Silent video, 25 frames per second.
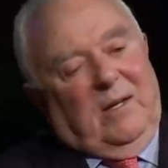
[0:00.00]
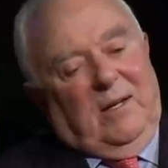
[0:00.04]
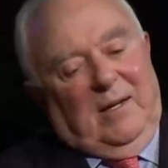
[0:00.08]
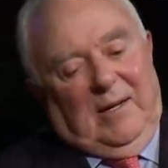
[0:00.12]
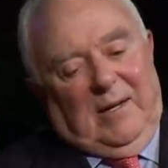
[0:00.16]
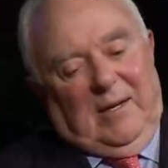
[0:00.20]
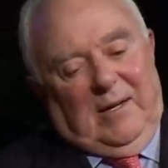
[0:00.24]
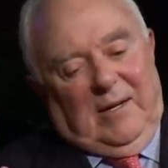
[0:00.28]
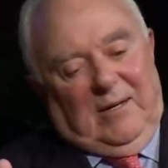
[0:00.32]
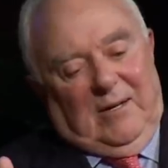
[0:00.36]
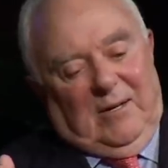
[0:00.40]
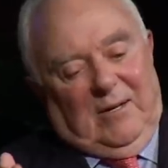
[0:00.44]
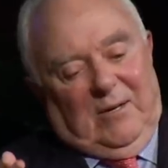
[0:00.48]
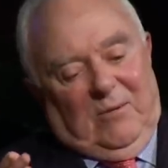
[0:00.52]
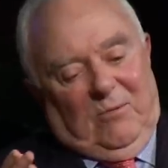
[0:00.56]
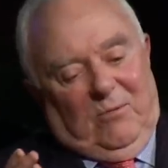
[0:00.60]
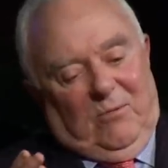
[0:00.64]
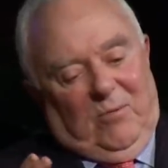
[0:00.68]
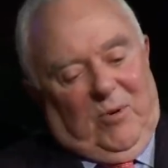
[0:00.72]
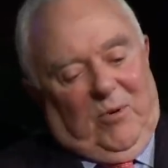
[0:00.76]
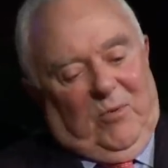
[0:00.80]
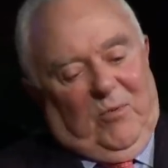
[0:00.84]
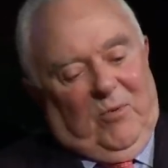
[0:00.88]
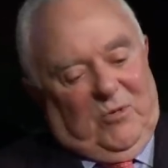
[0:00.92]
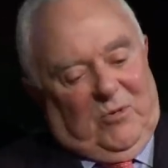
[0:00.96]
and uh,
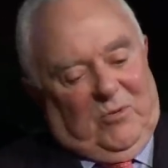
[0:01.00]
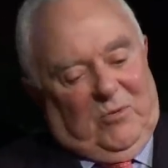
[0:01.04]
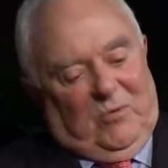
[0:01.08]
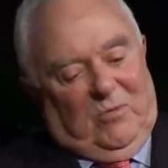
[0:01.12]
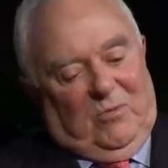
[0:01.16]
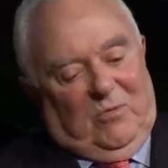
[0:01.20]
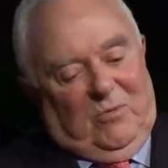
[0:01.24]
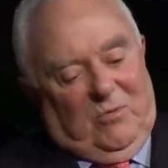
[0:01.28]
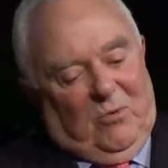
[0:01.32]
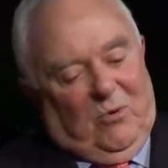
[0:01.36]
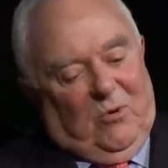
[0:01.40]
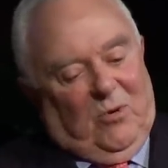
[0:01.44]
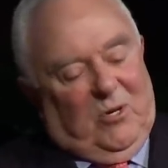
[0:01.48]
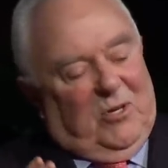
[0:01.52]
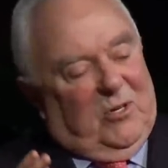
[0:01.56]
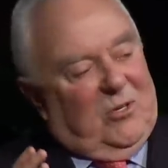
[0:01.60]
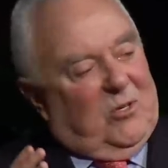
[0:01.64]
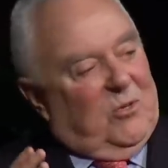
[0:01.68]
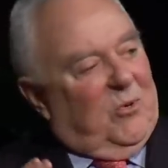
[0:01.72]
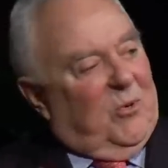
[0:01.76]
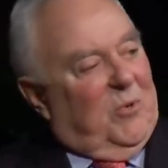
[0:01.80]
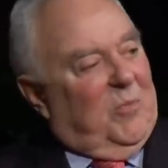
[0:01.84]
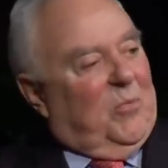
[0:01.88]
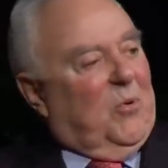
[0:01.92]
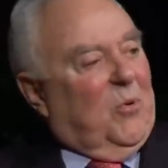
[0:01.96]
was ordered
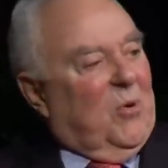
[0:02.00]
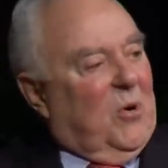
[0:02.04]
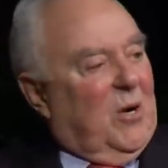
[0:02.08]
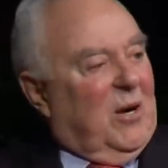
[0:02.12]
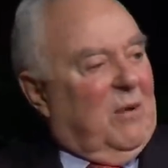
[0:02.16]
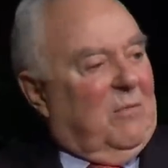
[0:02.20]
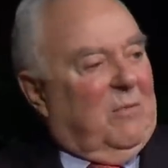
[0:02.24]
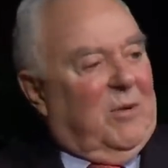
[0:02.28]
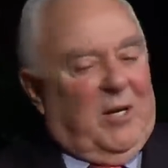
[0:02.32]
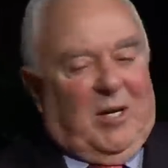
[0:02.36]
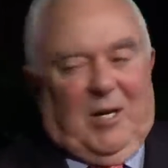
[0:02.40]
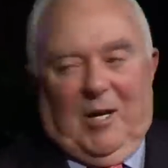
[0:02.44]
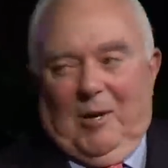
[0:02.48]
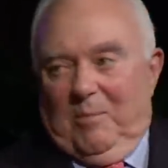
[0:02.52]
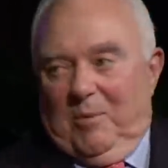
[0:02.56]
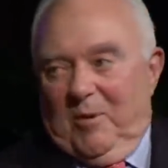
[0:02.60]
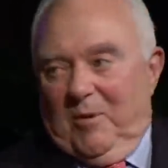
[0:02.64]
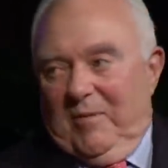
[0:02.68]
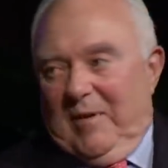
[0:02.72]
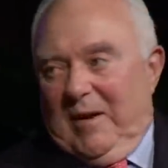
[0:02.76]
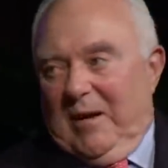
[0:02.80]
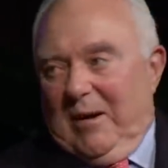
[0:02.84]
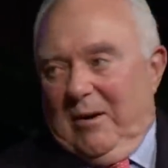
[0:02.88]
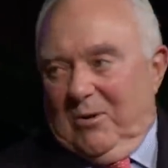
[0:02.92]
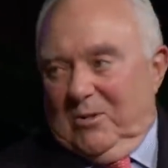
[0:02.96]
to report every couple
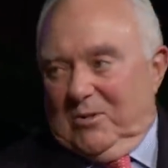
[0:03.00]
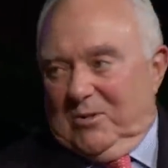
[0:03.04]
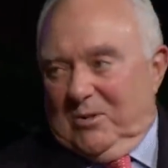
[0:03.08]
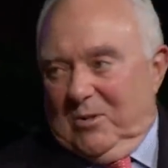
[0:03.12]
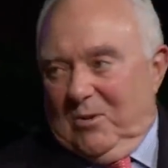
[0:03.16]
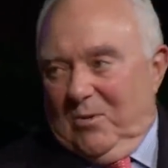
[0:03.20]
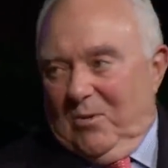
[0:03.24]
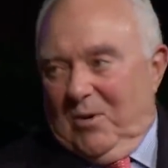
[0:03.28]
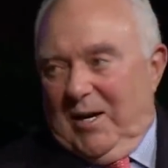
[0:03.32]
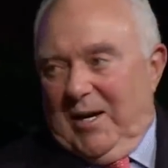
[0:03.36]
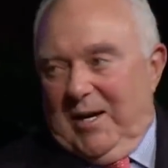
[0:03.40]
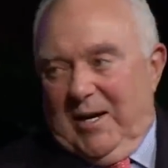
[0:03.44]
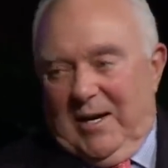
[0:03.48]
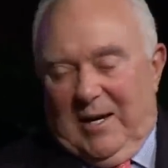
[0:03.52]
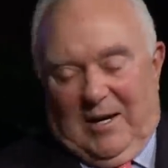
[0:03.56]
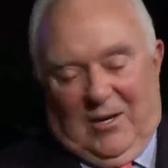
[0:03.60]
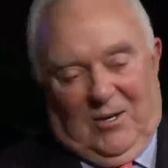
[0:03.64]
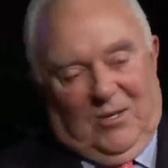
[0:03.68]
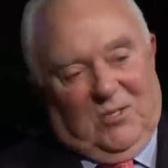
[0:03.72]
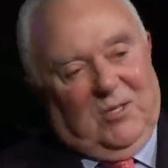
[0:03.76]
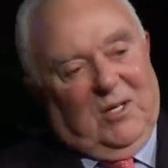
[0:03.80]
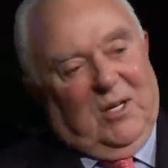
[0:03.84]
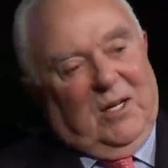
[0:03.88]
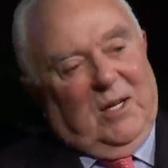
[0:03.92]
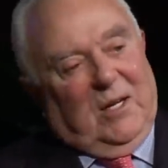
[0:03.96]
of hours to the White
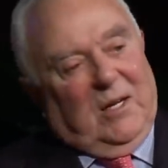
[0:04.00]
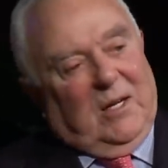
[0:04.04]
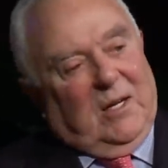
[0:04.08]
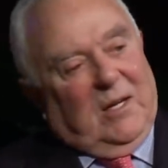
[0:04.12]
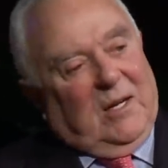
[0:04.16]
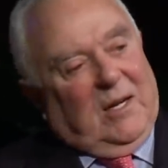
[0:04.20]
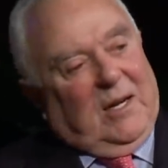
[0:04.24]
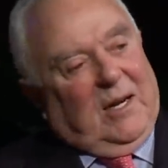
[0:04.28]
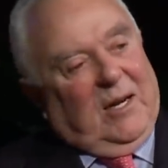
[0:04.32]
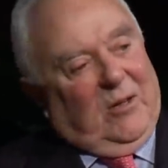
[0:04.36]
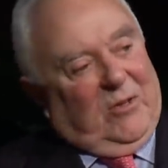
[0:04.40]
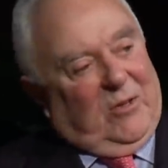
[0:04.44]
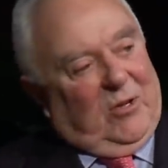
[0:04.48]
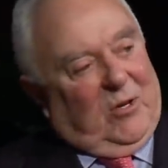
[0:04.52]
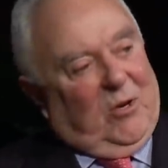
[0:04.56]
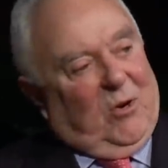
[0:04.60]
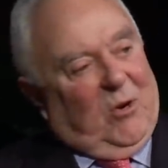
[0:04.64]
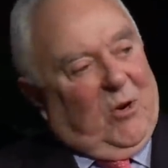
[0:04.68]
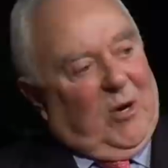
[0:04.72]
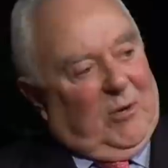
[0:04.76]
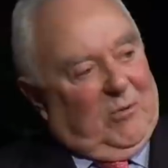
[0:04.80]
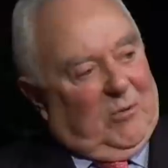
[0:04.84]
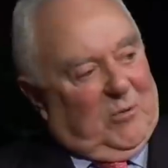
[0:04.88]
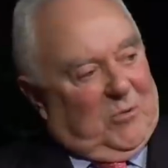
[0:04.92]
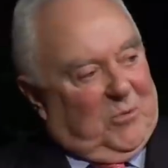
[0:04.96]
House how the
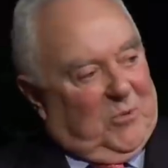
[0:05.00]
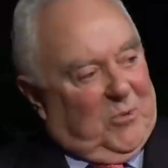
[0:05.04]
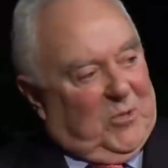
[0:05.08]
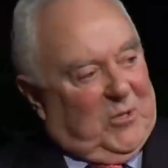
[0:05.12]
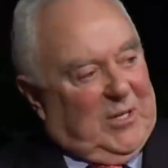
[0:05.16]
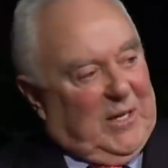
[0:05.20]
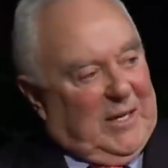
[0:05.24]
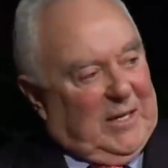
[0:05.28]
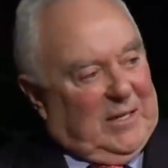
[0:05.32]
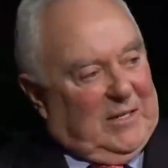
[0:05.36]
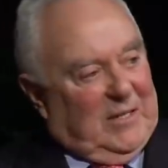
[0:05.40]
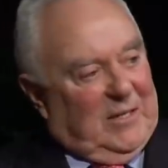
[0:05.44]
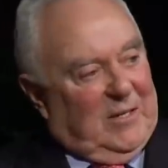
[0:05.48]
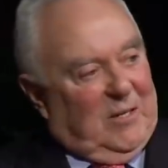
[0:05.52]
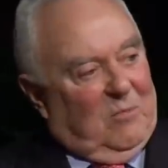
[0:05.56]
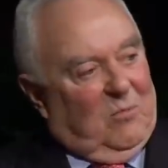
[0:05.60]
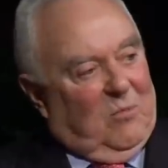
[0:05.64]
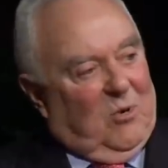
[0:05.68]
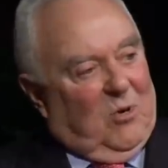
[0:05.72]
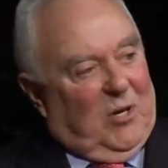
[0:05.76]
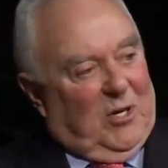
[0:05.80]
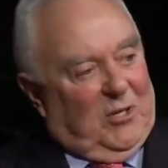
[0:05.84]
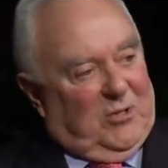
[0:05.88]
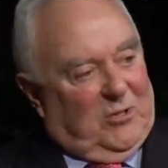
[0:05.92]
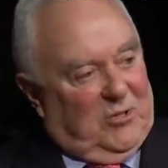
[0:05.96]
Guard was protecting the
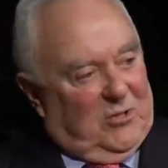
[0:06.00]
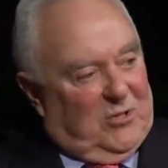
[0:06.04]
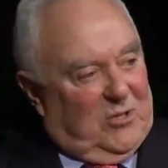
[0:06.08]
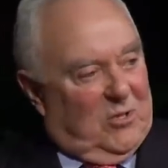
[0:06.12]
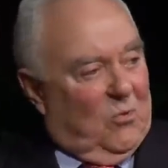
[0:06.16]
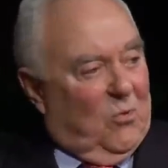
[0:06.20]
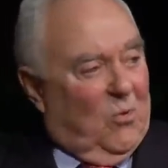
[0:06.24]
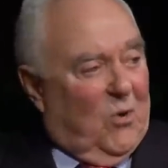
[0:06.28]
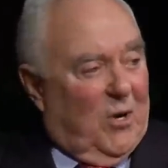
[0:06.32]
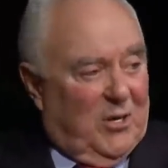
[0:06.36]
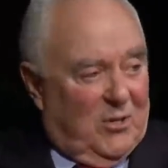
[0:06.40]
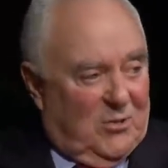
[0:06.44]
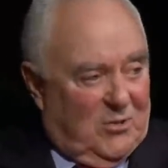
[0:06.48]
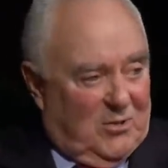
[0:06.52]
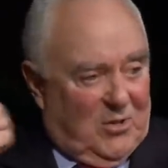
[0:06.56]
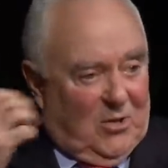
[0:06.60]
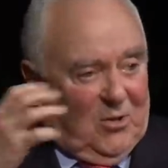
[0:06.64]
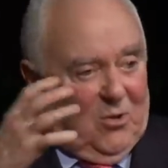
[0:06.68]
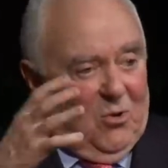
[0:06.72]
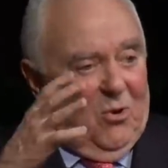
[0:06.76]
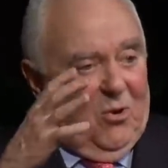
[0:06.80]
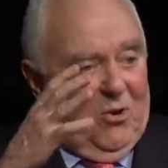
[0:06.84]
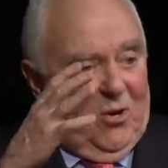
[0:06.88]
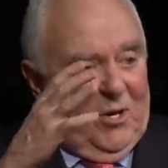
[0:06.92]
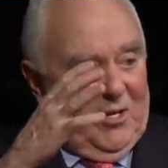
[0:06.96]
marches and what is the
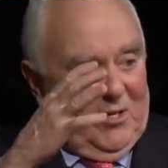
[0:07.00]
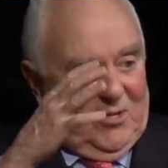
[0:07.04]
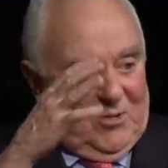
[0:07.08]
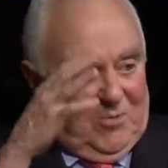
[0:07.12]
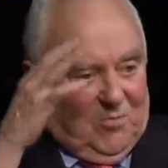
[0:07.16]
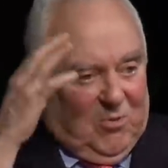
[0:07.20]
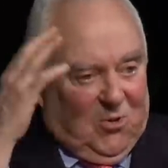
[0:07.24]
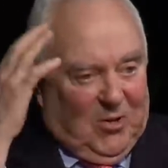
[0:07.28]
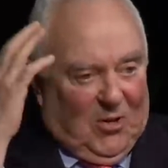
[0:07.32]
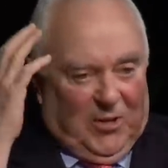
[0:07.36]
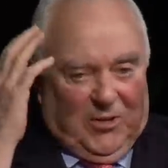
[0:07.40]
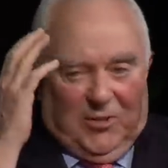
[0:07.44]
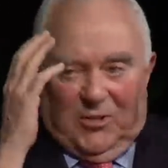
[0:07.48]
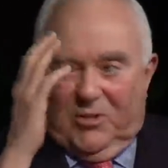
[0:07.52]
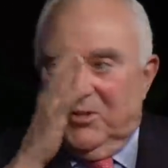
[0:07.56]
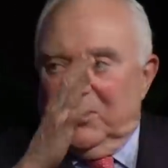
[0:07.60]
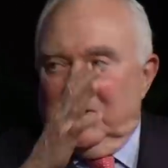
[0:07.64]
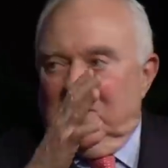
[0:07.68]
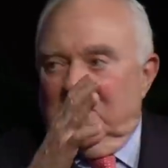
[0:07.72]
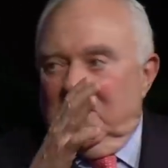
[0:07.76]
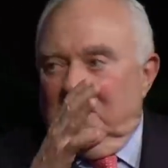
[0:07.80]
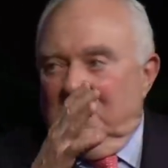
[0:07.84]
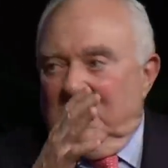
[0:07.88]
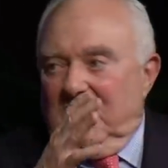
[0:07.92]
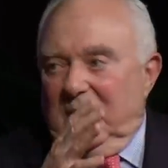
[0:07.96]
glorious march
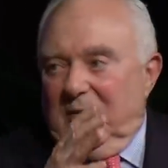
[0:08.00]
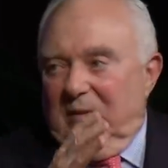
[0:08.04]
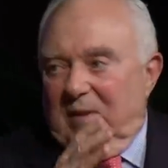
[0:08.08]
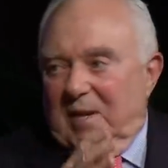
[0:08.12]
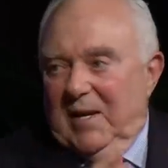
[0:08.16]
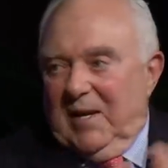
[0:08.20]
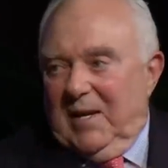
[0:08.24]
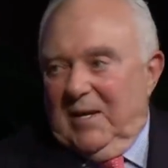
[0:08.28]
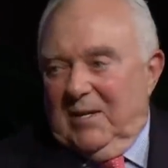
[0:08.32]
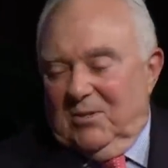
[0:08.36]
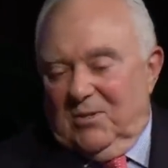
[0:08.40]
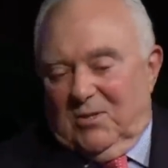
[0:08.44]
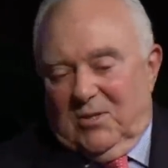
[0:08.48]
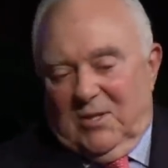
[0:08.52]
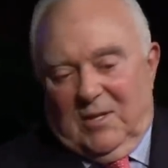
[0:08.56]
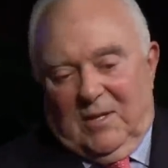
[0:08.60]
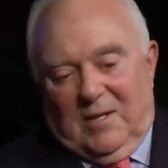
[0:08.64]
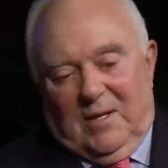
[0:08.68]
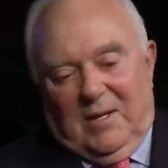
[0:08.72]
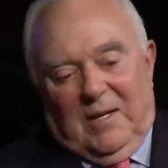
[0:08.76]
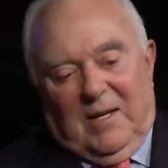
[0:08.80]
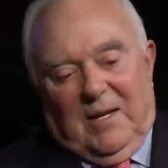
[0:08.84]
that ends it.